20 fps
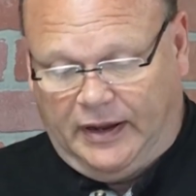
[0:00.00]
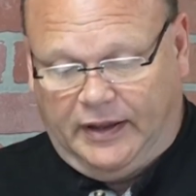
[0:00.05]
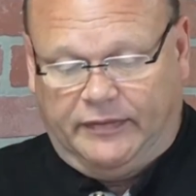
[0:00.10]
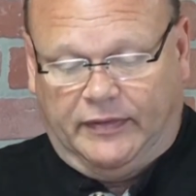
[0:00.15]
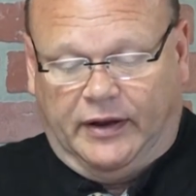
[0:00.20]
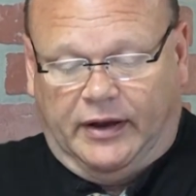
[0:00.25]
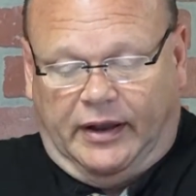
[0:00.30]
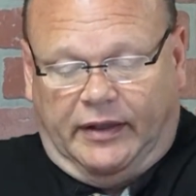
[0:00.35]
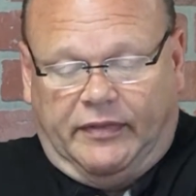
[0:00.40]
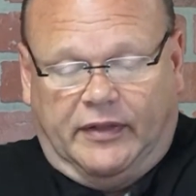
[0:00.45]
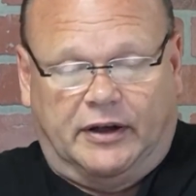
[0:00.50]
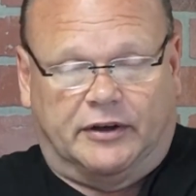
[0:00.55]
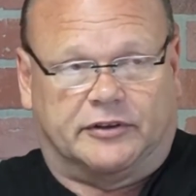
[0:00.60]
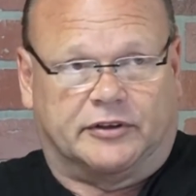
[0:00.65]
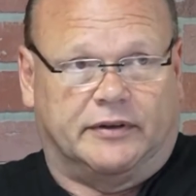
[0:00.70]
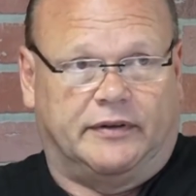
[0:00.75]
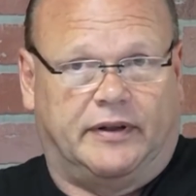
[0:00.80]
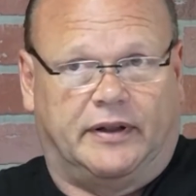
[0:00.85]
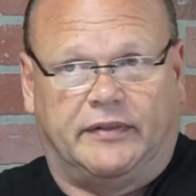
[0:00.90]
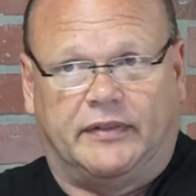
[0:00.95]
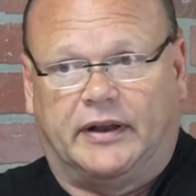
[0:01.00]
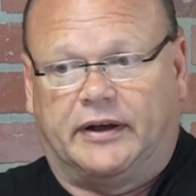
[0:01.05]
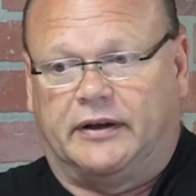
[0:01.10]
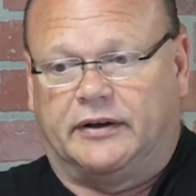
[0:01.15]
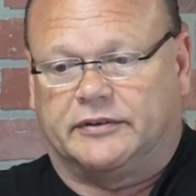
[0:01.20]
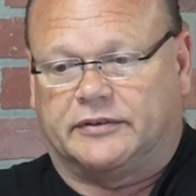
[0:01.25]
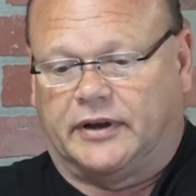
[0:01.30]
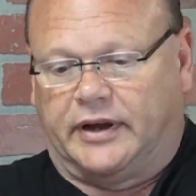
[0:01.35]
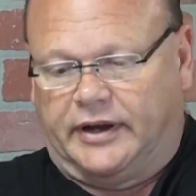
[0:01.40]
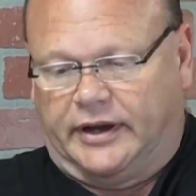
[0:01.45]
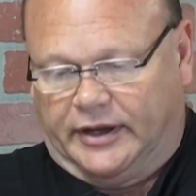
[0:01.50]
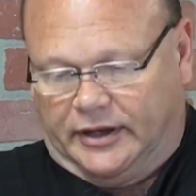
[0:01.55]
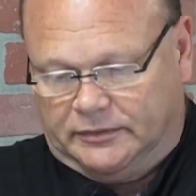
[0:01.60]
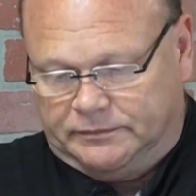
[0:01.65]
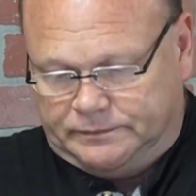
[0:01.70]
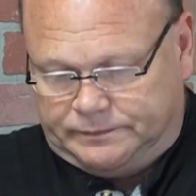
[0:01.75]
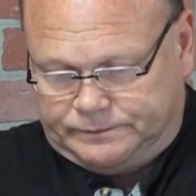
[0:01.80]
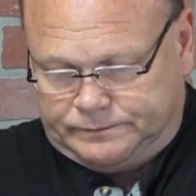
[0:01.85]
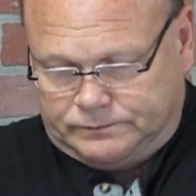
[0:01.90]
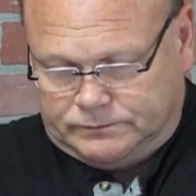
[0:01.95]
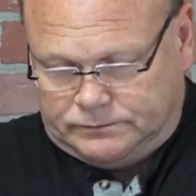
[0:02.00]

And they, and there's a and there's a um,